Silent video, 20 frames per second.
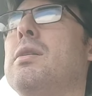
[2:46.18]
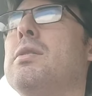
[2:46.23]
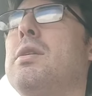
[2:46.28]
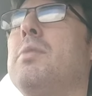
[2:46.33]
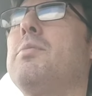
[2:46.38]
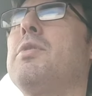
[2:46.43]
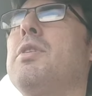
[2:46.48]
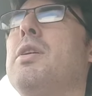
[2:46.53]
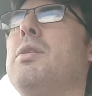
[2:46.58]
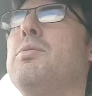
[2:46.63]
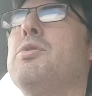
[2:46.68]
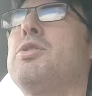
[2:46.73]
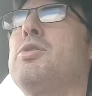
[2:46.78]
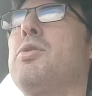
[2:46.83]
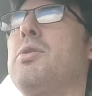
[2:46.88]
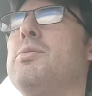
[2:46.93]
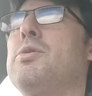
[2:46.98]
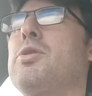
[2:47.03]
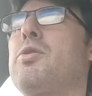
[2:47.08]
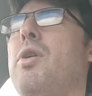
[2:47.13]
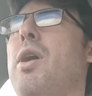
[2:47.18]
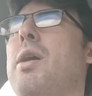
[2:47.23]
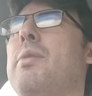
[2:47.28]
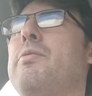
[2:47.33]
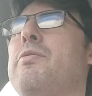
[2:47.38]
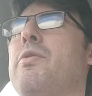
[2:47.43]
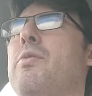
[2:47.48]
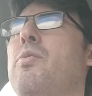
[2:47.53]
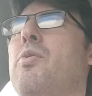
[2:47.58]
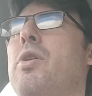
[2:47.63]

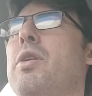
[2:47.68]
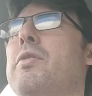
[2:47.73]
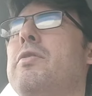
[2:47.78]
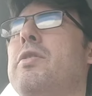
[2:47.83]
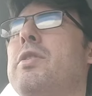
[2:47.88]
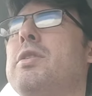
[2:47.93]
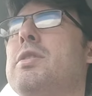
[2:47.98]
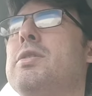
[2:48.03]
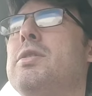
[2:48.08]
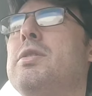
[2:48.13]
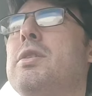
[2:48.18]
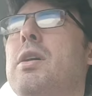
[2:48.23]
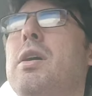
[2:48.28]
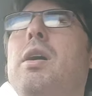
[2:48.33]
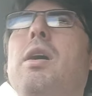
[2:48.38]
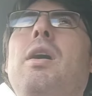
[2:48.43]
from one of his,